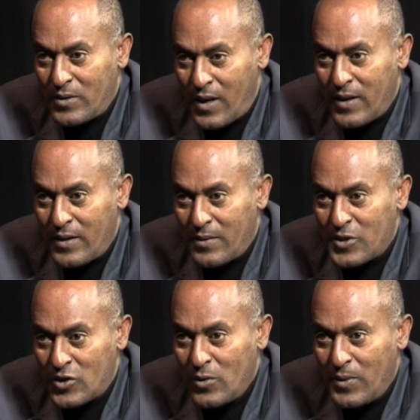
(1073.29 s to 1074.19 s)
I am
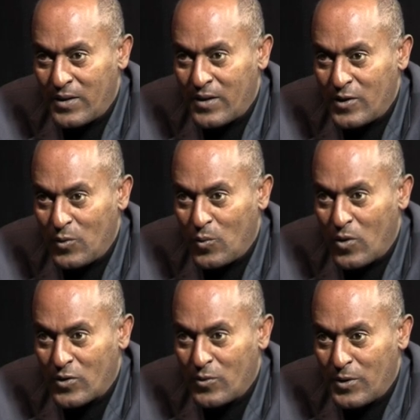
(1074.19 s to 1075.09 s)
assuming that they would
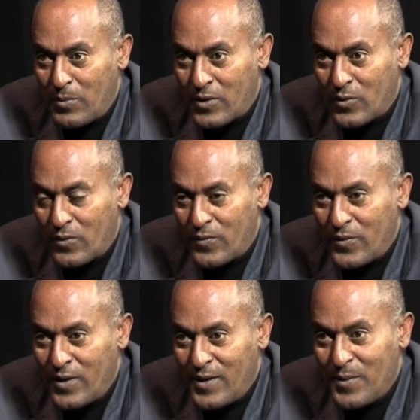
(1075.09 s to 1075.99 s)
want to be part
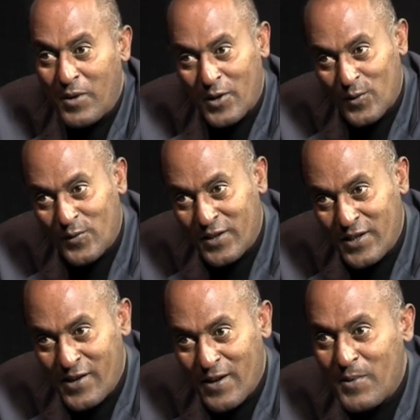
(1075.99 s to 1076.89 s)
of the
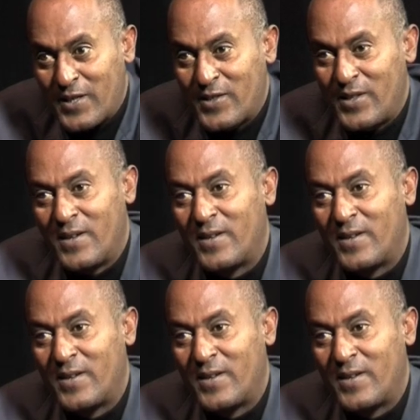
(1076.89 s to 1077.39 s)
dynamics here.